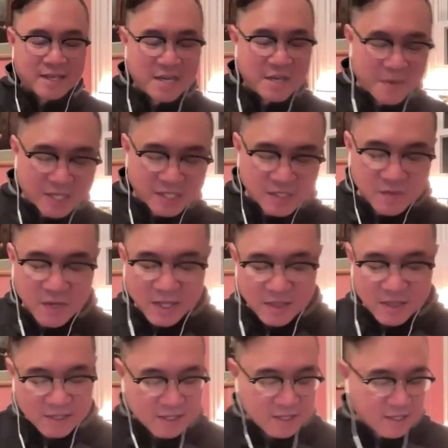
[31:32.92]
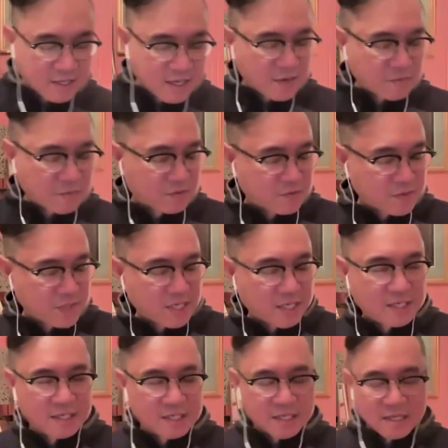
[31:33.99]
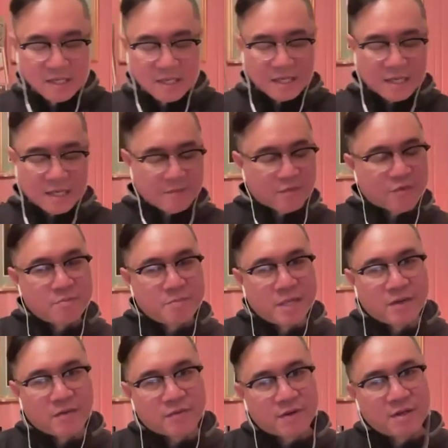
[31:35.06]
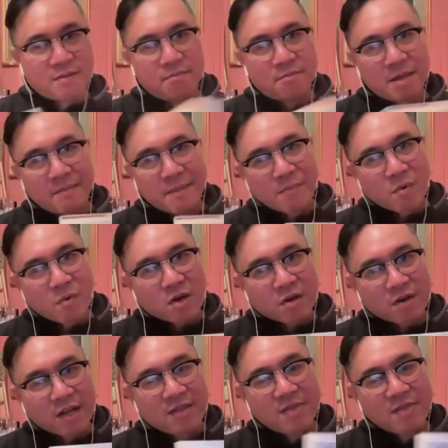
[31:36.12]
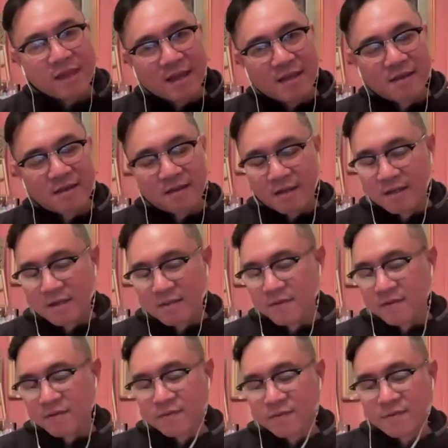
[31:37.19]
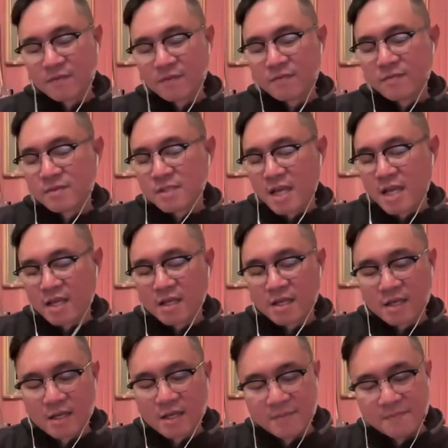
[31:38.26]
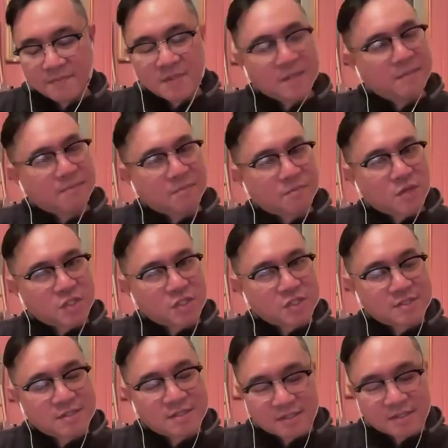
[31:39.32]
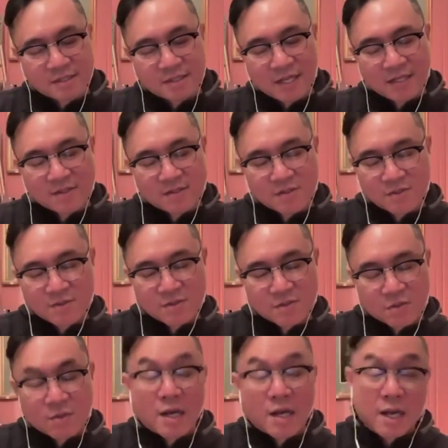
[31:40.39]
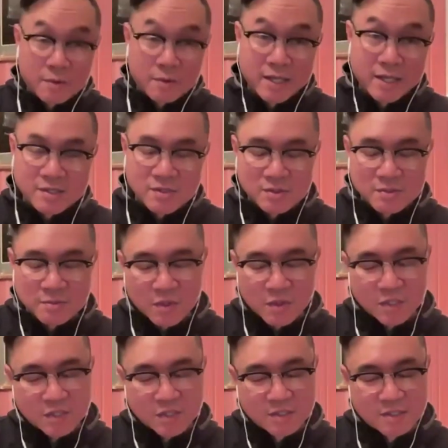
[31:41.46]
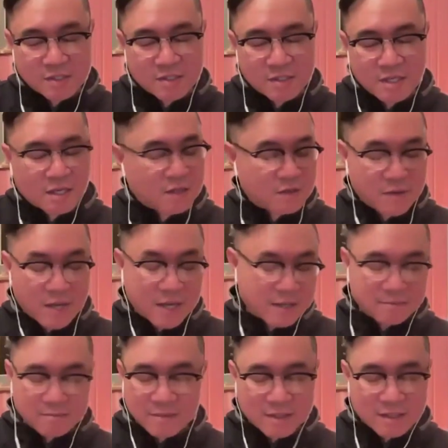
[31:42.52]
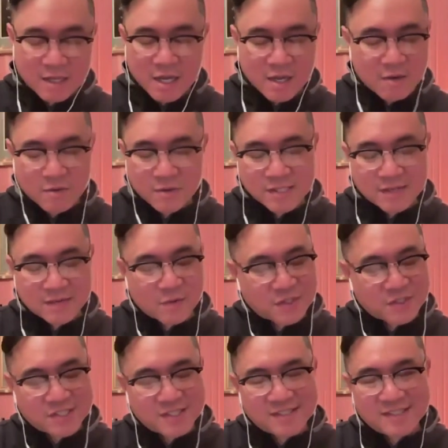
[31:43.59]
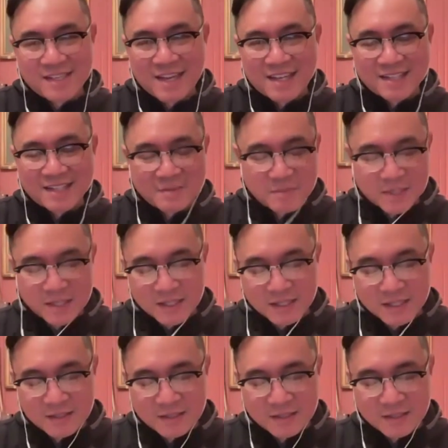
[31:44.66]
anyway, so I thought I would read um, for a bit from my memoir and then um, take um, some questions and answers, or I will answer some questions, although I, I always have questions to ask, but I